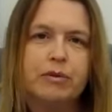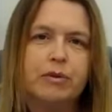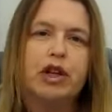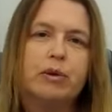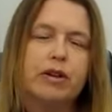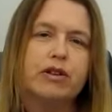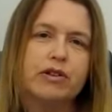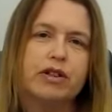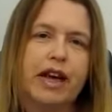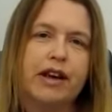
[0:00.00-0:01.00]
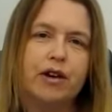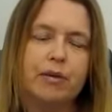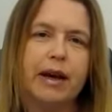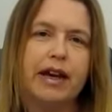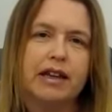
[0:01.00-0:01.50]
you because they're not
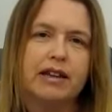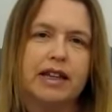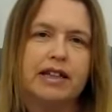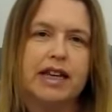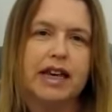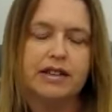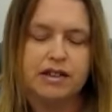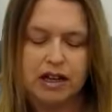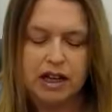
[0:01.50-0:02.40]
paying their debts.